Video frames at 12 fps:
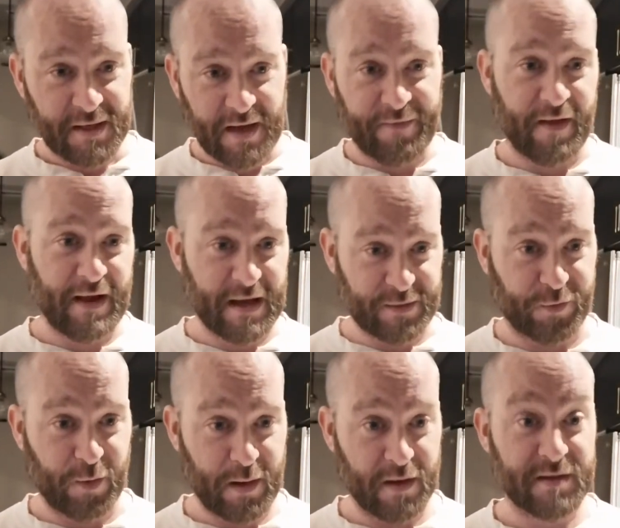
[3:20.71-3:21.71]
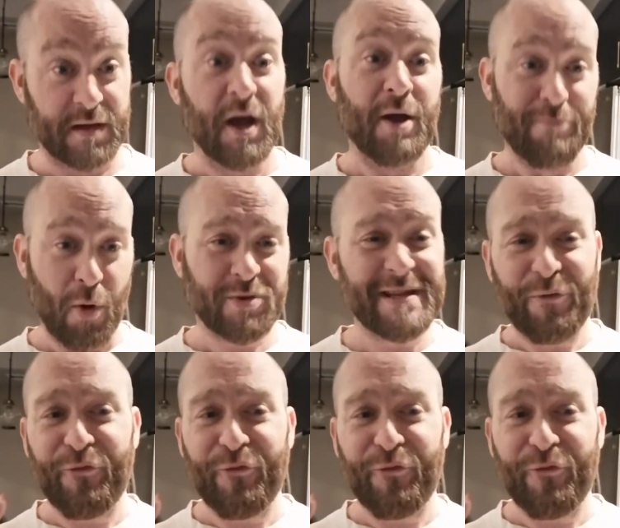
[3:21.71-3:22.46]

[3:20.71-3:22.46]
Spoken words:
And for the last few years, mostly